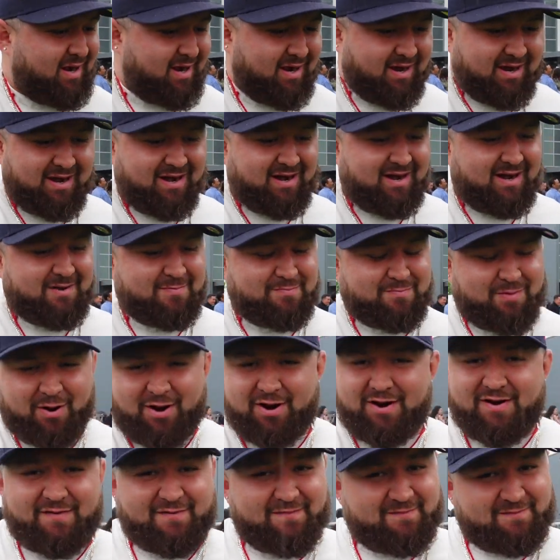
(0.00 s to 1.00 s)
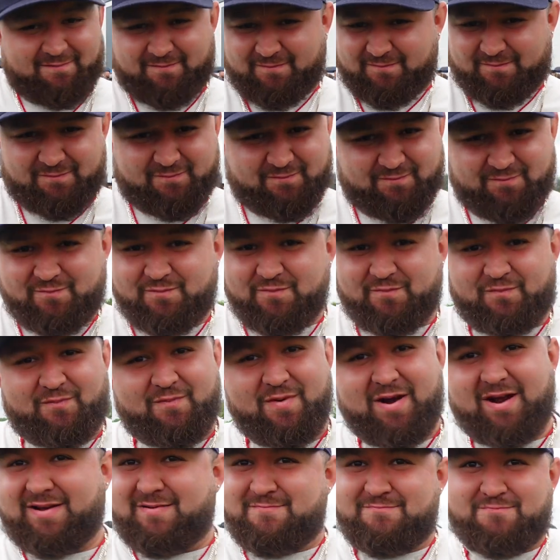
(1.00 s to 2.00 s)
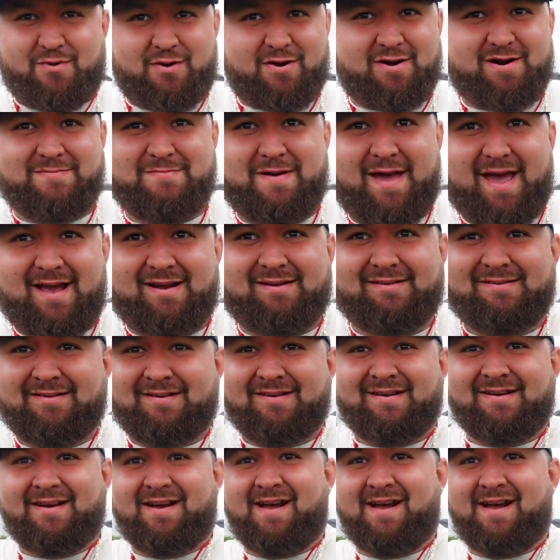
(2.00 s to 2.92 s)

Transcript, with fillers: Uh, party. Party, man. Party.